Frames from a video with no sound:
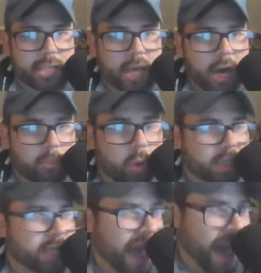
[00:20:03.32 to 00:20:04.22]
Cup
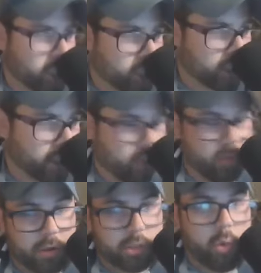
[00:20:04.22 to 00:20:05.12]
wasn't actually a
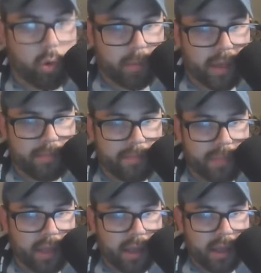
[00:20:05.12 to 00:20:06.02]
real tournament.
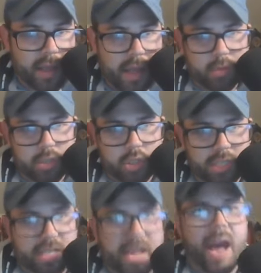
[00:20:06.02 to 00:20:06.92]
It was
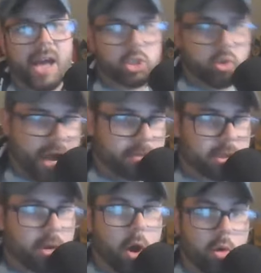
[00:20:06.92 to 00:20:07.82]
just a cash
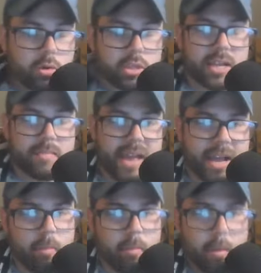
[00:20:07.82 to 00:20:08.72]
grab so owners can
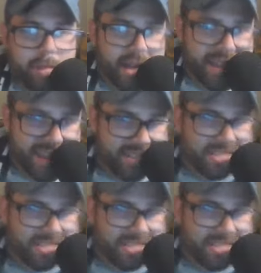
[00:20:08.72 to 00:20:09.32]
make more money.